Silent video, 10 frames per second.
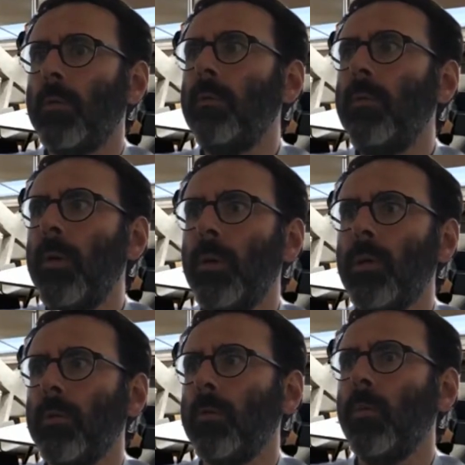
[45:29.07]
to
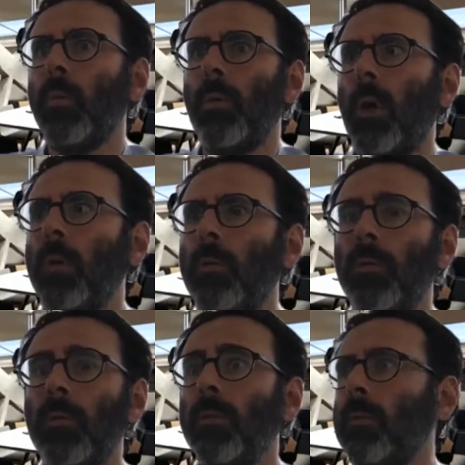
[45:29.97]
visions, to
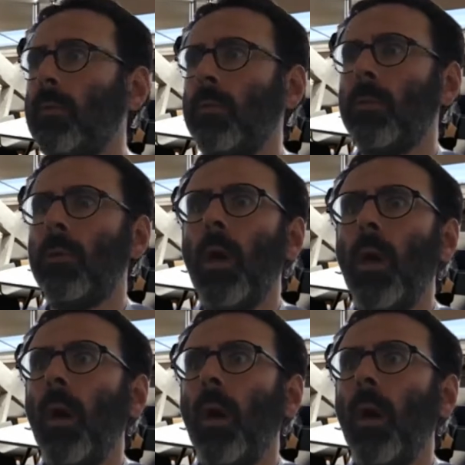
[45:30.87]
prodigies, to